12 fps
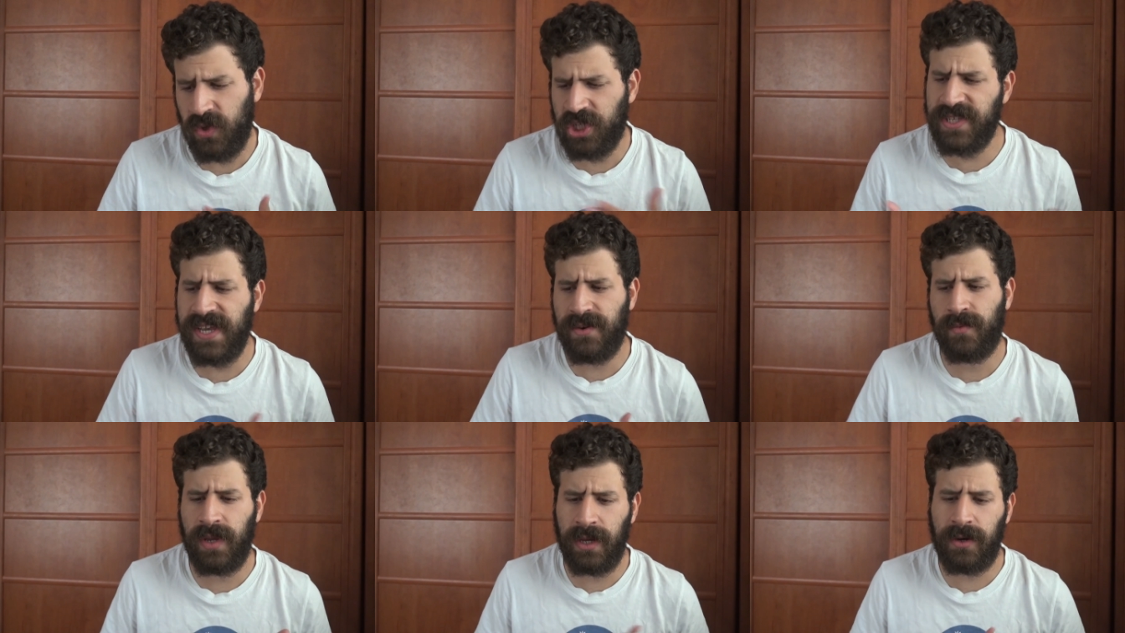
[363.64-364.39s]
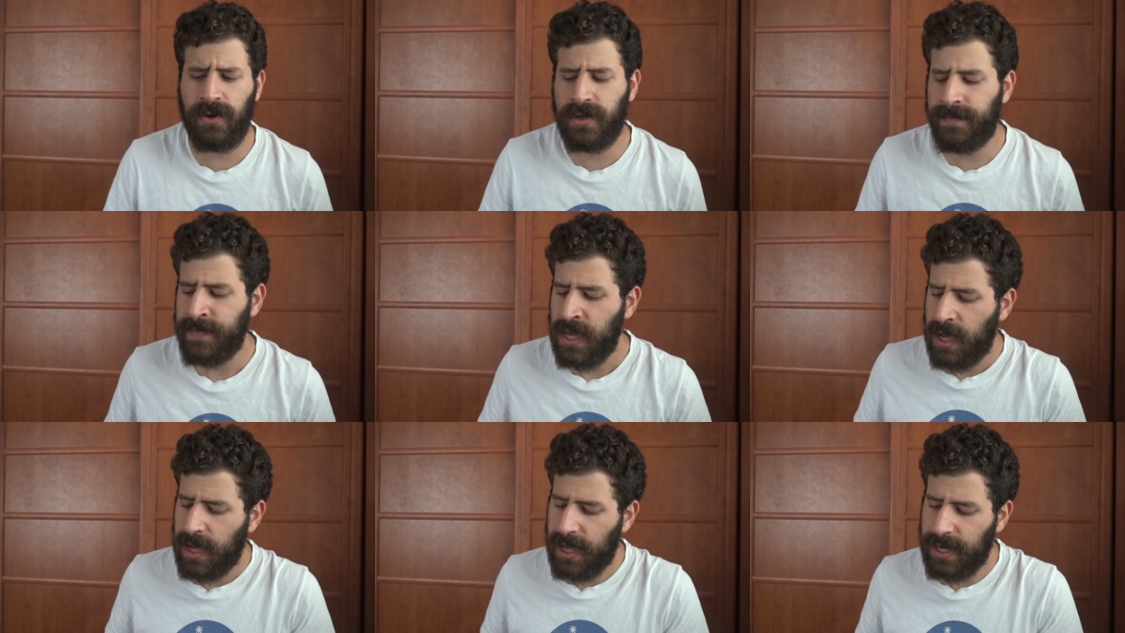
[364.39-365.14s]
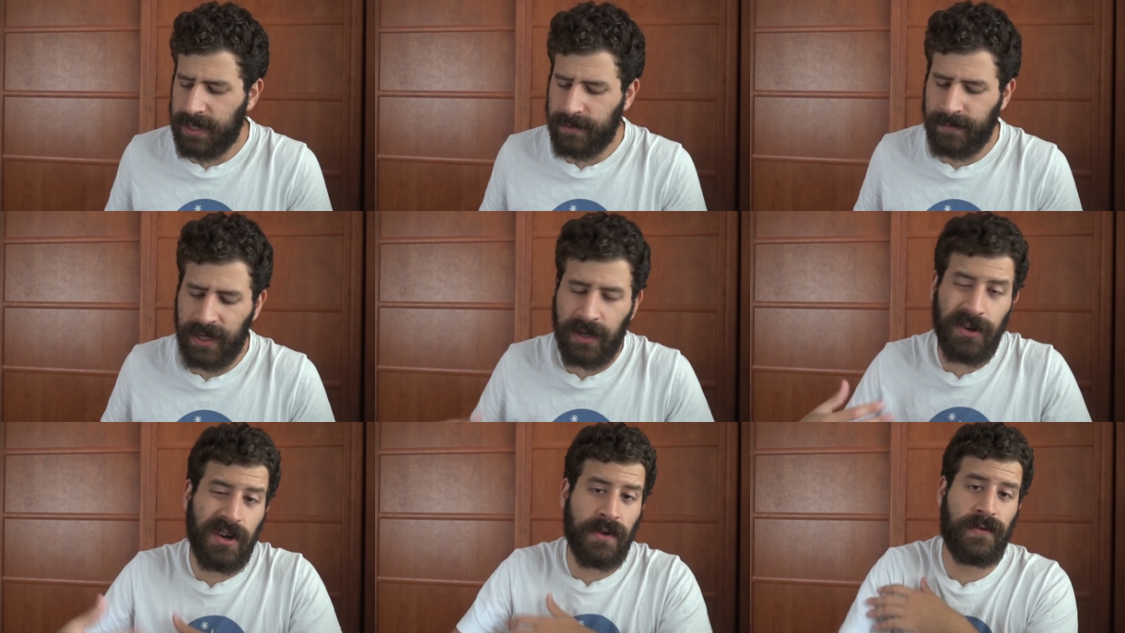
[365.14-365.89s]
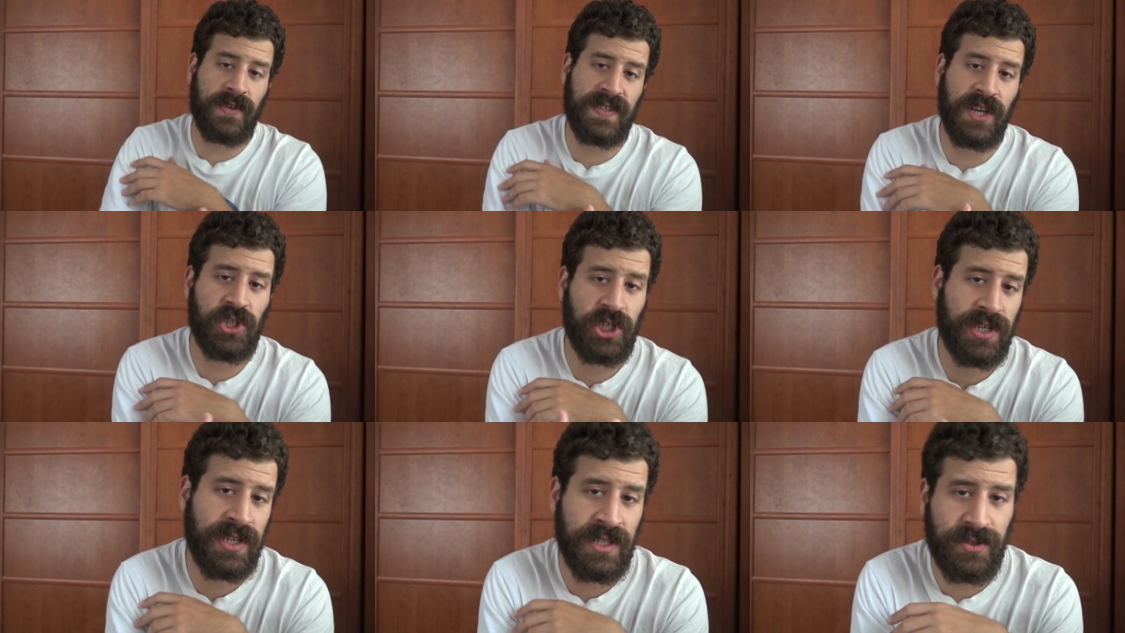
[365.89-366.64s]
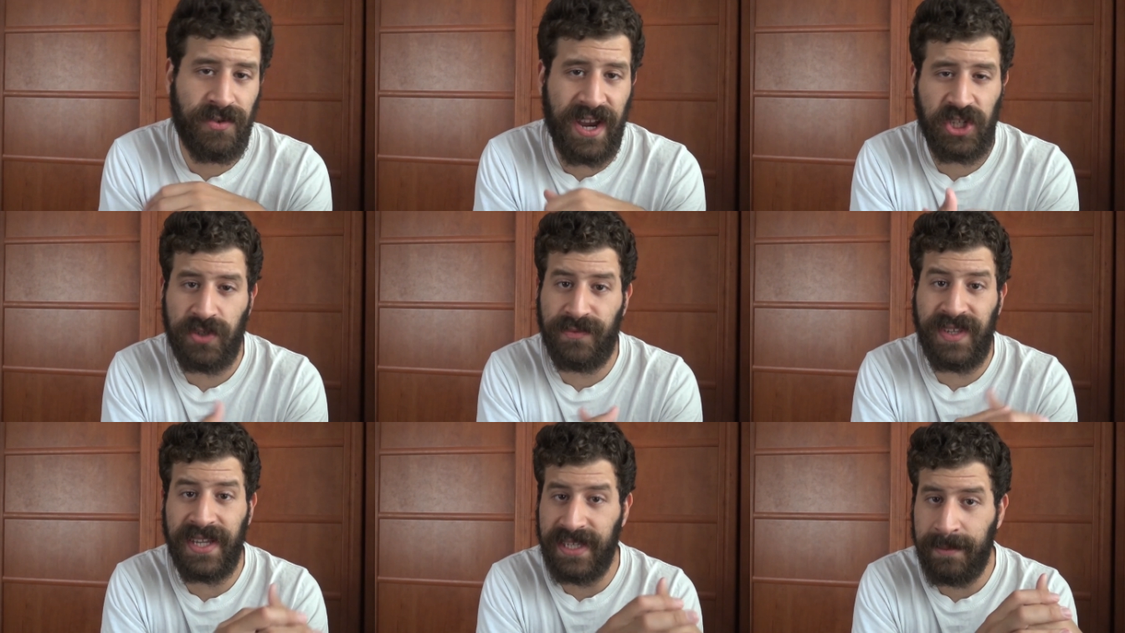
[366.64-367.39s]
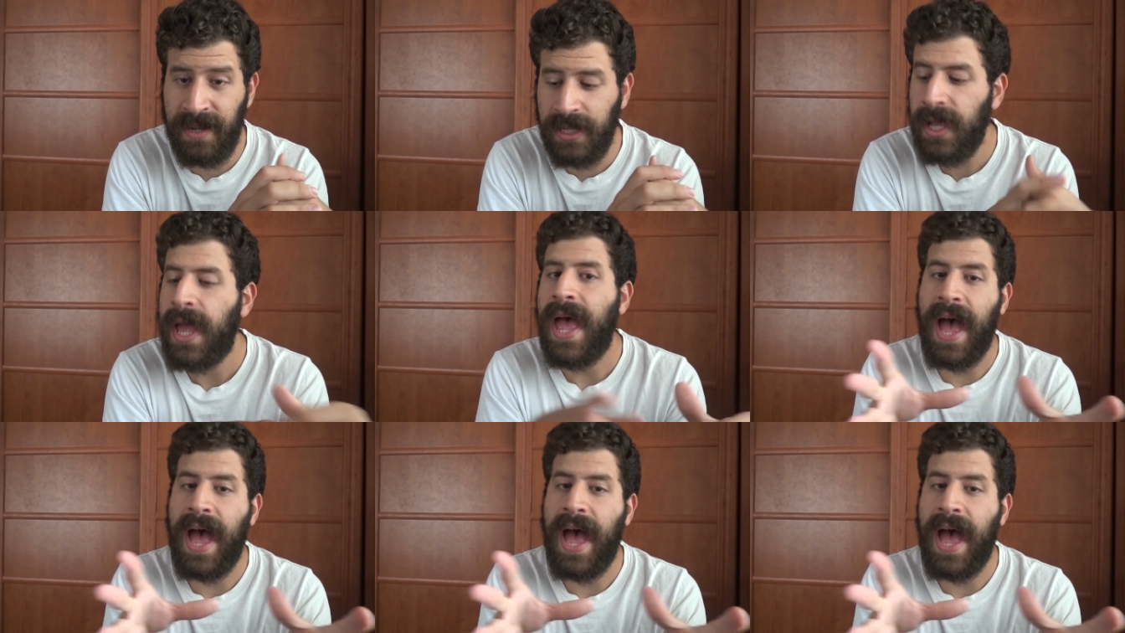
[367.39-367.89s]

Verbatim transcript: we just had a, a good um, a good conversation and interaction via email.